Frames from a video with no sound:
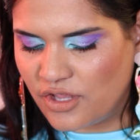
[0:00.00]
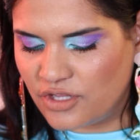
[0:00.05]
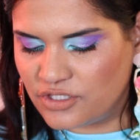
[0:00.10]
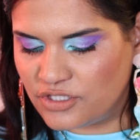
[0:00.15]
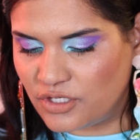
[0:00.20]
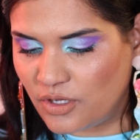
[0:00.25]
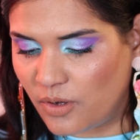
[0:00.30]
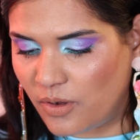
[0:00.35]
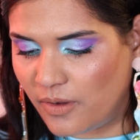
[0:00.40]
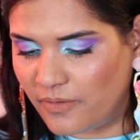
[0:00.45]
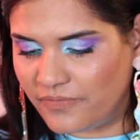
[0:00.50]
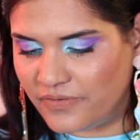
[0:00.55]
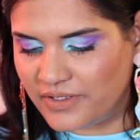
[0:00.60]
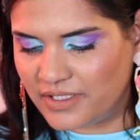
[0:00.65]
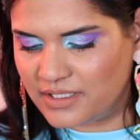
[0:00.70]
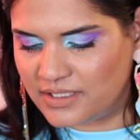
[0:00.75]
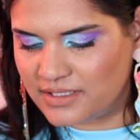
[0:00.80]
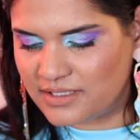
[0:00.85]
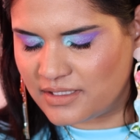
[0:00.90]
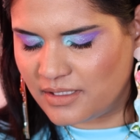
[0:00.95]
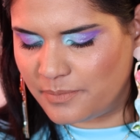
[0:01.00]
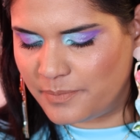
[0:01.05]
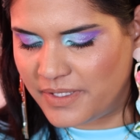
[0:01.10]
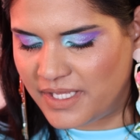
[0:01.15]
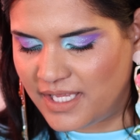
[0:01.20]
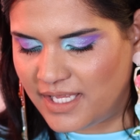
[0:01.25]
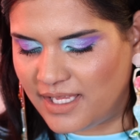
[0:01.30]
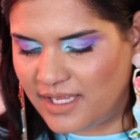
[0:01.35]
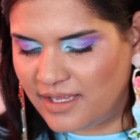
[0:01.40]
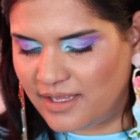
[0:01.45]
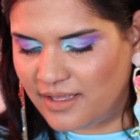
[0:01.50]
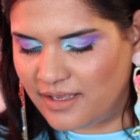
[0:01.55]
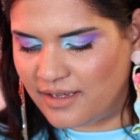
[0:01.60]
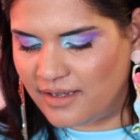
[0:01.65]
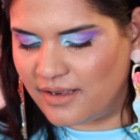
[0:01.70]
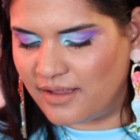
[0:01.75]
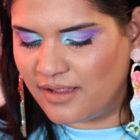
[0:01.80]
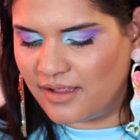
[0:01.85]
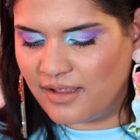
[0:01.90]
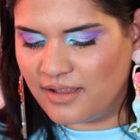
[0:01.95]
So hopefully this will be
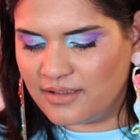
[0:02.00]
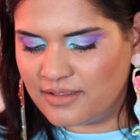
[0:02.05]
in